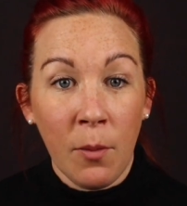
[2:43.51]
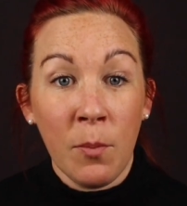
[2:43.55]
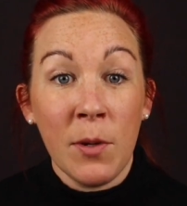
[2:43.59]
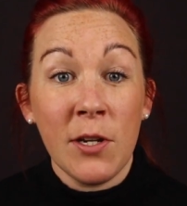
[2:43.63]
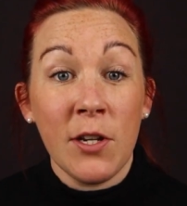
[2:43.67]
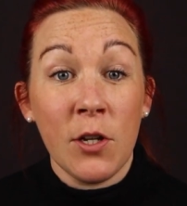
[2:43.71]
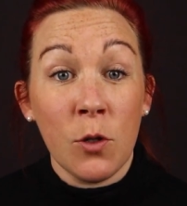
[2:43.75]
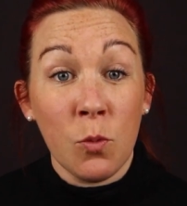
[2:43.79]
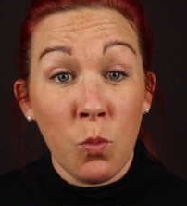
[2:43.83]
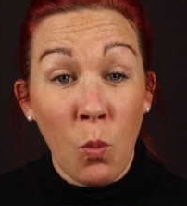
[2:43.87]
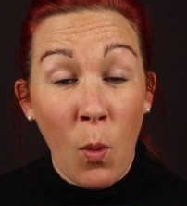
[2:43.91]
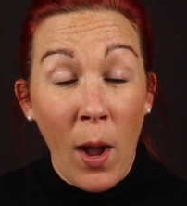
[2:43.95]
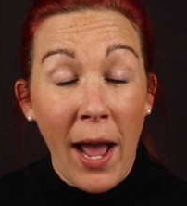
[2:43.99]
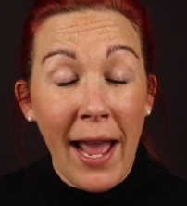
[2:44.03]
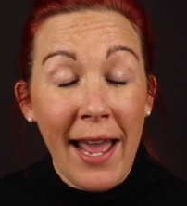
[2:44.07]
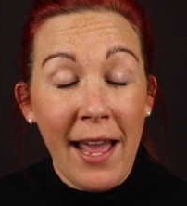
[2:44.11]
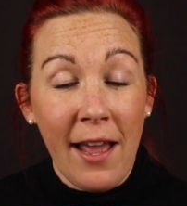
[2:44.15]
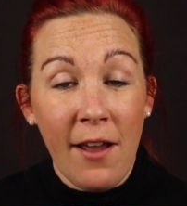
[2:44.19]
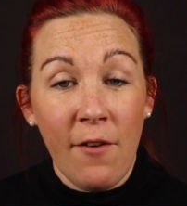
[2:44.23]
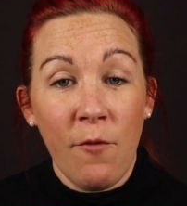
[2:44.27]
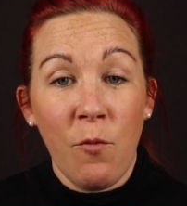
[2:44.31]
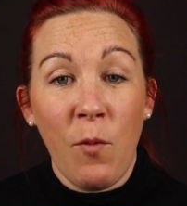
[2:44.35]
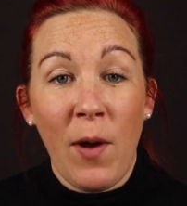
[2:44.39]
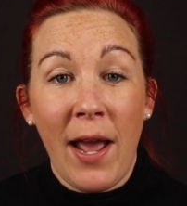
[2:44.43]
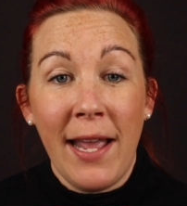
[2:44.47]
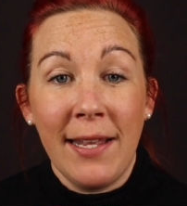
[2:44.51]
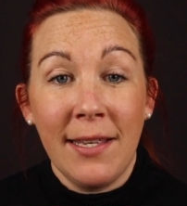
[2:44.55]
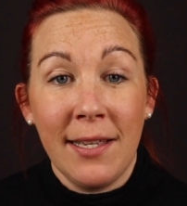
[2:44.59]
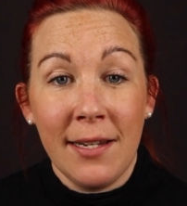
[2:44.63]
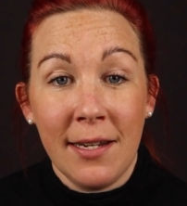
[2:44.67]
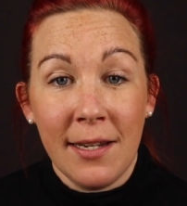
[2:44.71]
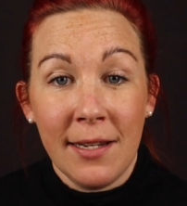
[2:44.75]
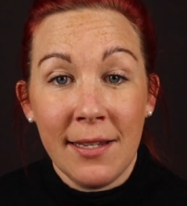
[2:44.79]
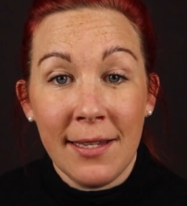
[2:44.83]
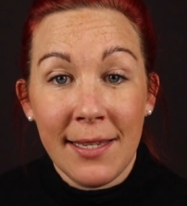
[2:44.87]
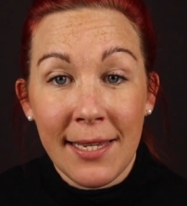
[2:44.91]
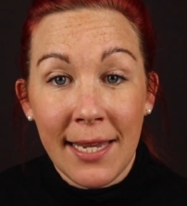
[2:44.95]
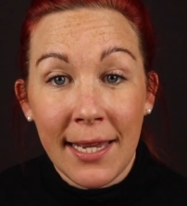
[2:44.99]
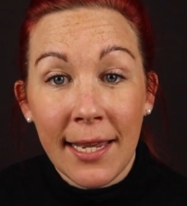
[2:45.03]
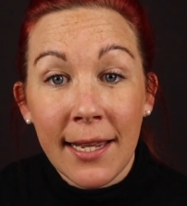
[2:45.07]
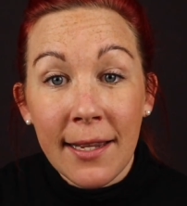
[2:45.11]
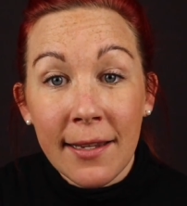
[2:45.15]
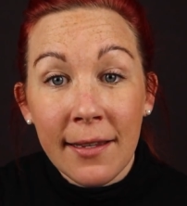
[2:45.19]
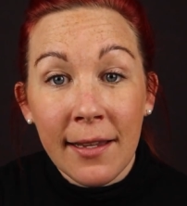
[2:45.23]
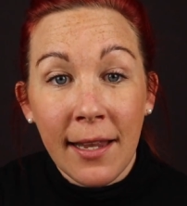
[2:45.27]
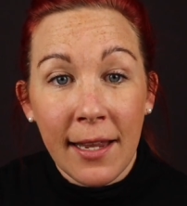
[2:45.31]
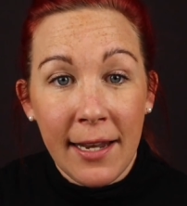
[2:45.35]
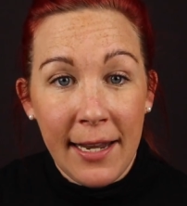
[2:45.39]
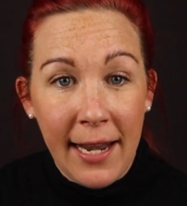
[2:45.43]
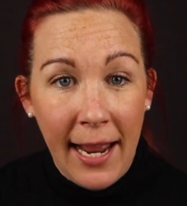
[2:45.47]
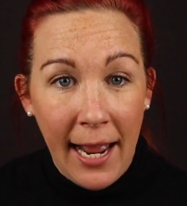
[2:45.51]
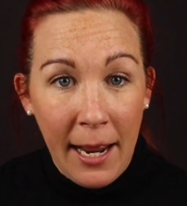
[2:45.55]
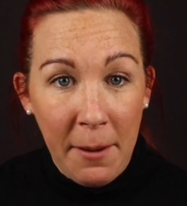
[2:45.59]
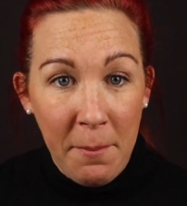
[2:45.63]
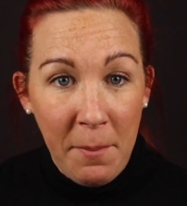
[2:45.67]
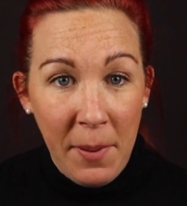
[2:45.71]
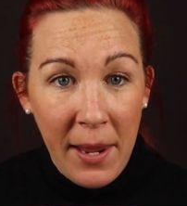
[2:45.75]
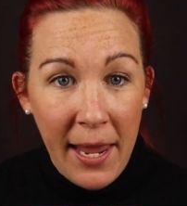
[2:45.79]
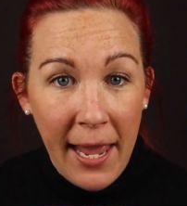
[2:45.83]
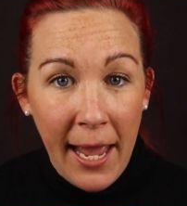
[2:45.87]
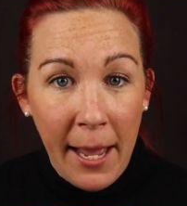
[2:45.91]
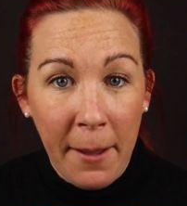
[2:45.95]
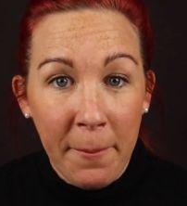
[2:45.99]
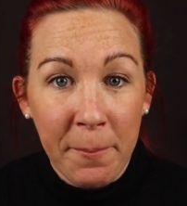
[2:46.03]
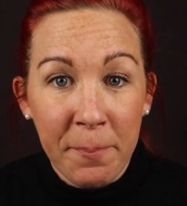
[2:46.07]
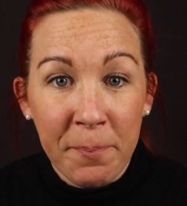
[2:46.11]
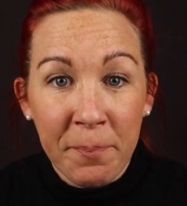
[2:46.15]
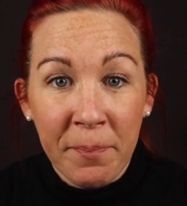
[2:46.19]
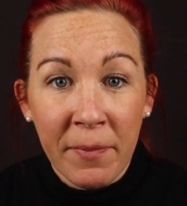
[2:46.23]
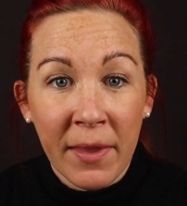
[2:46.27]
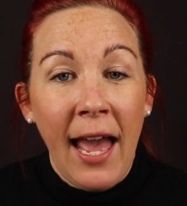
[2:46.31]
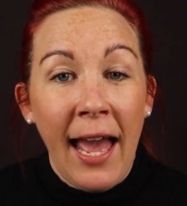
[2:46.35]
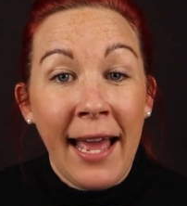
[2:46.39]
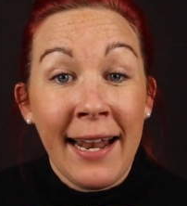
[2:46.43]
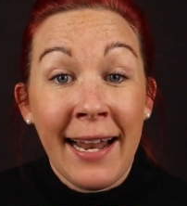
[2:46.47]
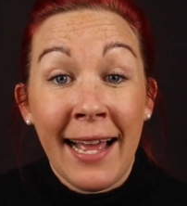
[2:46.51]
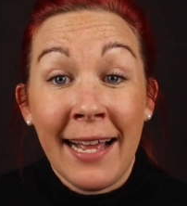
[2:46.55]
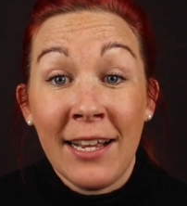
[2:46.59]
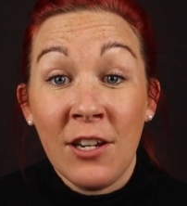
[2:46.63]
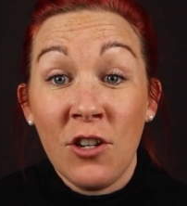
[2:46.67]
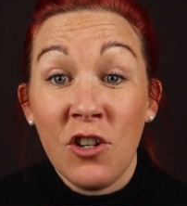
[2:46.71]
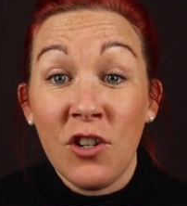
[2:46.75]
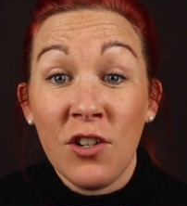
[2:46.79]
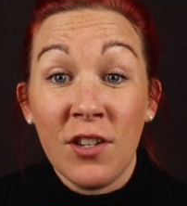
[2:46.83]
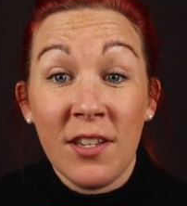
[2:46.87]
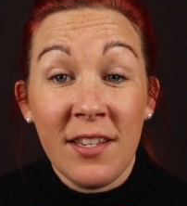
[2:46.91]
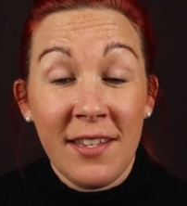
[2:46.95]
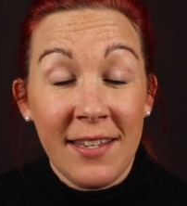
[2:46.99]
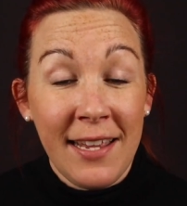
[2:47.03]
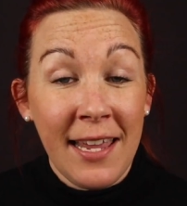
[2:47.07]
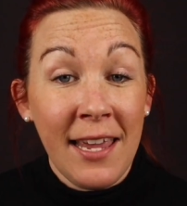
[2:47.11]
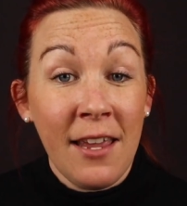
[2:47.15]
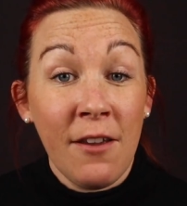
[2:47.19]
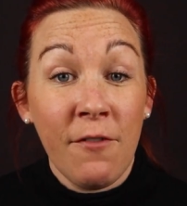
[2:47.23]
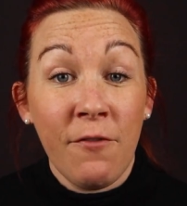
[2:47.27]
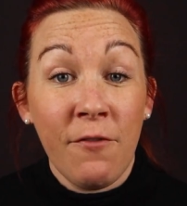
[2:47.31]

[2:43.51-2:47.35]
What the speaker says: which is why I've waited until 9 PM. And as you'll see